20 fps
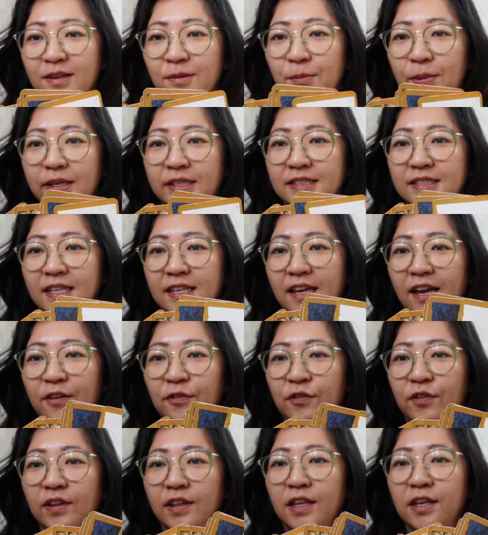But it's like I
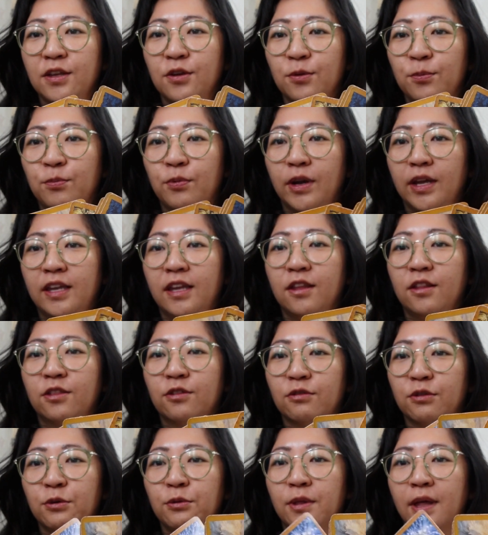feel like you're breaking
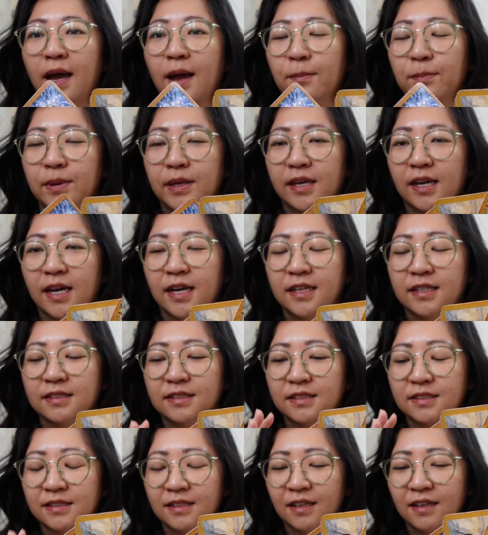through that
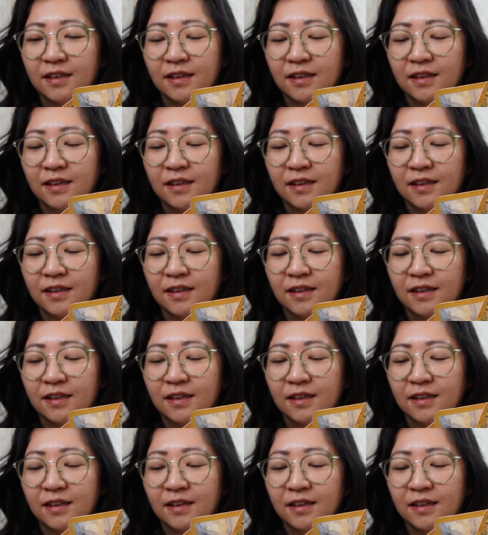because